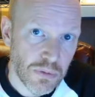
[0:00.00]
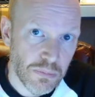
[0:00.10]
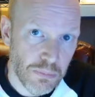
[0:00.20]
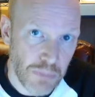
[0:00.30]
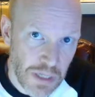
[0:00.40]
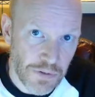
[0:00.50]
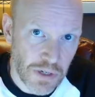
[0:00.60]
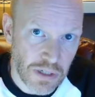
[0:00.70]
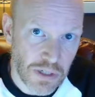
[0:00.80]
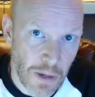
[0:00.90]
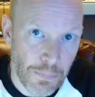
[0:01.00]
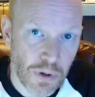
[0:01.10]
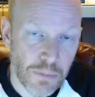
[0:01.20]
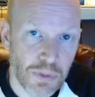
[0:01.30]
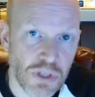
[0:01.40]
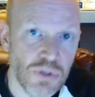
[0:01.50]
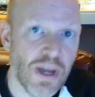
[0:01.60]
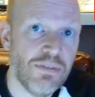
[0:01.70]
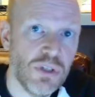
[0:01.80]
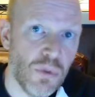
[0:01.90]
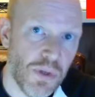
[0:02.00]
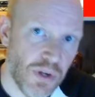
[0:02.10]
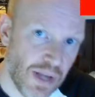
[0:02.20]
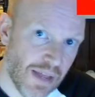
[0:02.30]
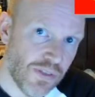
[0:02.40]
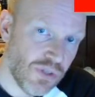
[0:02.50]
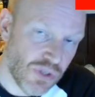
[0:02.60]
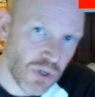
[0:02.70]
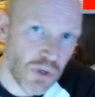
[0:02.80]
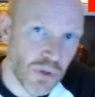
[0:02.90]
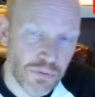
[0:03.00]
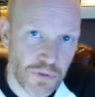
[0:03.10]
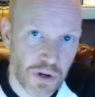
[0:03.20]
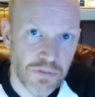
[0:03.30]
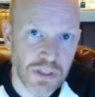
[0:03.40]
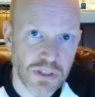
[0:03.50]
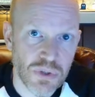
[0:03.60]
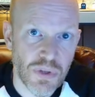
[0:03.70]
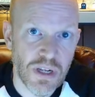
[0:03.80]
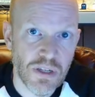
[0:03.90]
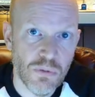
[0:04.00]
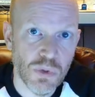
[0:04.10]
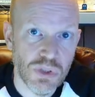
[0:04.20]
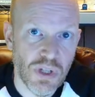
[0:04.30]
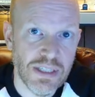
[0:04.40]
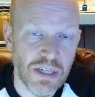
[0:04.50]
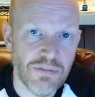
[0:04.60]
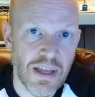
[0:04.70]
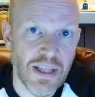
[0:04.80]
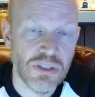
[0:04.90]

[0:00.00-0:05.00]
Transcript: minifig number, but you have to go in there and add the 0 in front of it so that it will still identify that.